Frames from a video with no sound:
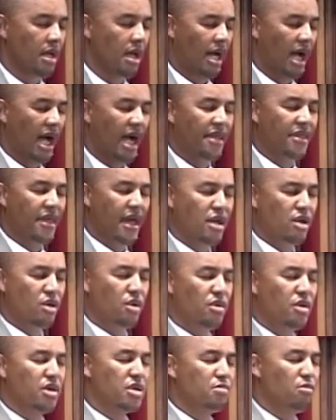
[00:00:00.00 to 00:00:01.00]
I thank you
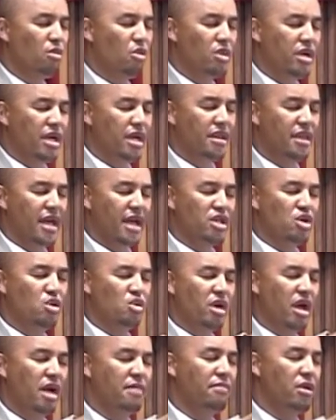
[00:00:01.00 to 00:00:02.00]
this morning that you
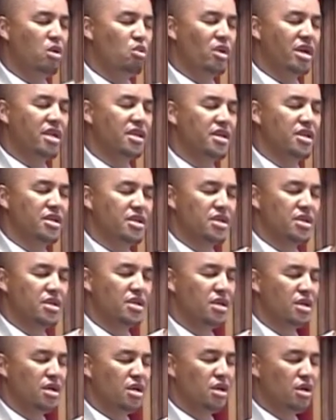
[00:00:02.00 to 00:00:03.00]
can be witness
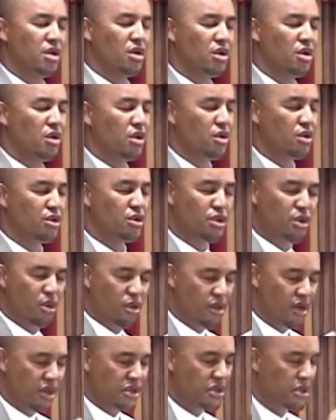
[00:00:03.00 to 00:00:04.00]
to
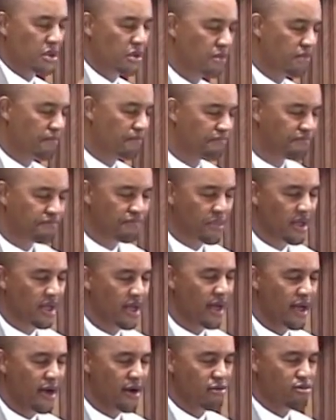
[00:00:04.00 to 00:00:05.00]
this
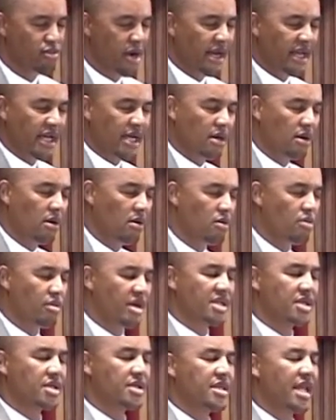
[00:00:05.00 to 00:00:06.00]
radical
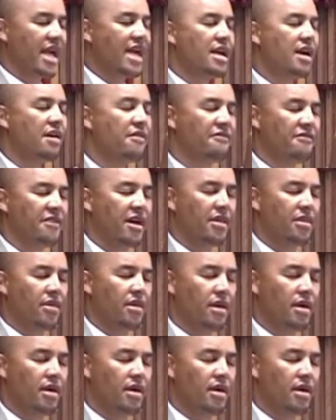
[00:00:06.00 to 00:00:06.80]
risk-taking faith.